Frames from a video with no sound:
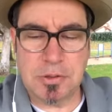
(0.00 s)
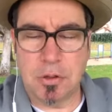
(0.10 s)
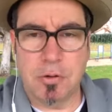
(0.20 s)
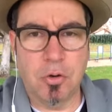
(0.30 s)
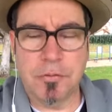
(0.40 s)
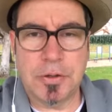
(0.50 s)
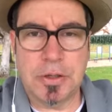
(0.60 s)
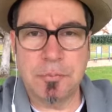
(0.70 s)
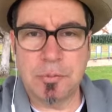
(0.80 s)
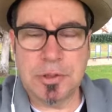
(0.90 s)
over the
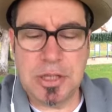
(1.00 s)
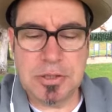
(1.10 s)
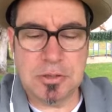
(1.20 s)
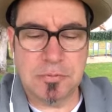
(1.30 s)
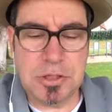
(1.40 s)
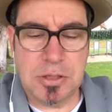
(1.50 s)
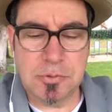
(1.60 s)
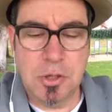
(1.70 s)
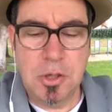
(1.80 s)
implementation of teams.